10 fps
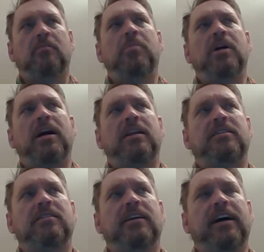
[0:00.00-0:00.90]
But
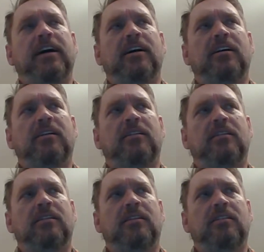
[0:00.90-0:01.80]

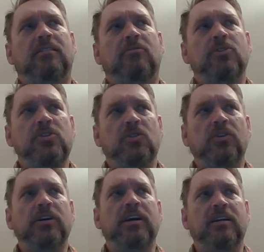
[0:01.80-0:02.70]
when you
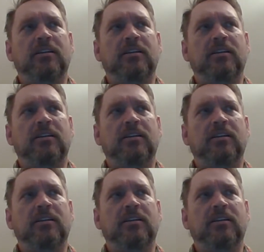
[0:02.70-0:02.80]
look,